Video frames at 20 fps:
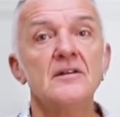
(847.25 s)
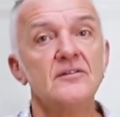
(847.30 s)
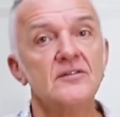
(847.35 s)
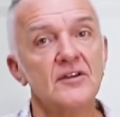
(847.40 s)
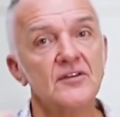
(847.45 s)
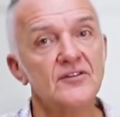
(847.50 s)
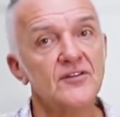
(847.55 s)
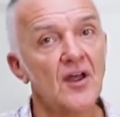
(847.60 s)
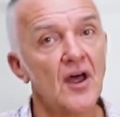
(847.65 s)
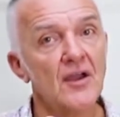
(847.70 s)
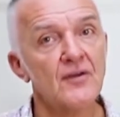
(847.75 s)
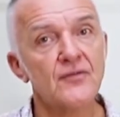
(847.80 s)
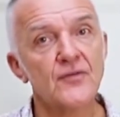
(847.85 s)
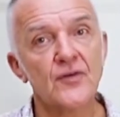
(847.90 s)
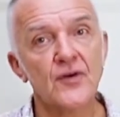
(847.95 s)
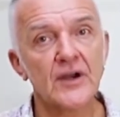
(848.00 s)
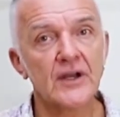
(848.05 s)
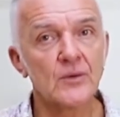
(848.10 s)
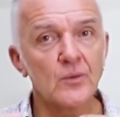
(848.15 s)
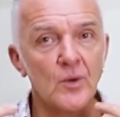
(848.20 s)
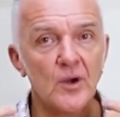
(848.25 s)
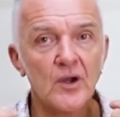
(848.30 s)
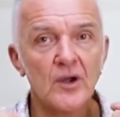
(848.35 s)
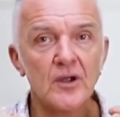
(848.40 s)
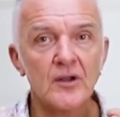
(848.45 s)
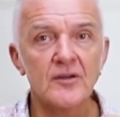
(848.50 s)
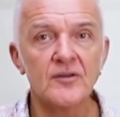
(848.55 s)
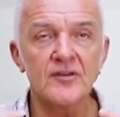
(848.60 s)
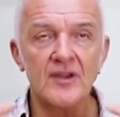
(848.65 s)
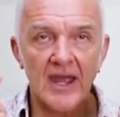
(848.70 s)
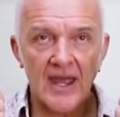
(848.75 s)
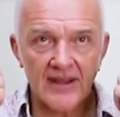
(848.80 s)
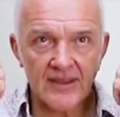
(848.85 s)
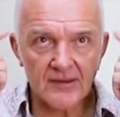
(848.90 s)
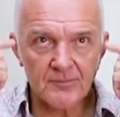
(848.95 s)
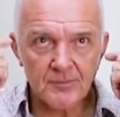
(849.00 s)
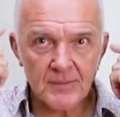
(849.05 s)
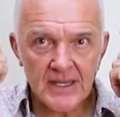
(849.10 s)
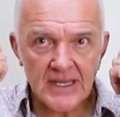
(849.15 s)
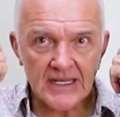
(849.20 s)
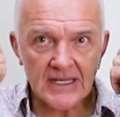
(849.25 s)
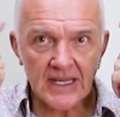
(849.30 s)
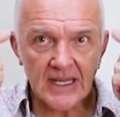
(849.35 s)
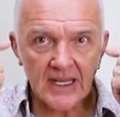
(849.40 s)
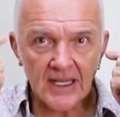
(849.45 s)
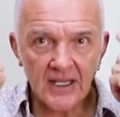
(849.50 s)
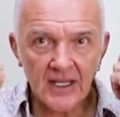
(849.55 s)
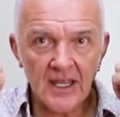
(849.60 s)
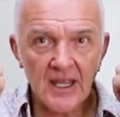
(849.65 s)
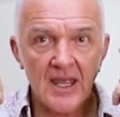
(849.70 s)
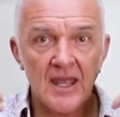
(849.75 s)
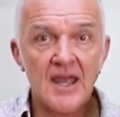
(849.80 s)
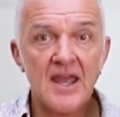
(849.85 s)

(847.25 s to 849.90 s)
deciphering words and the meaning,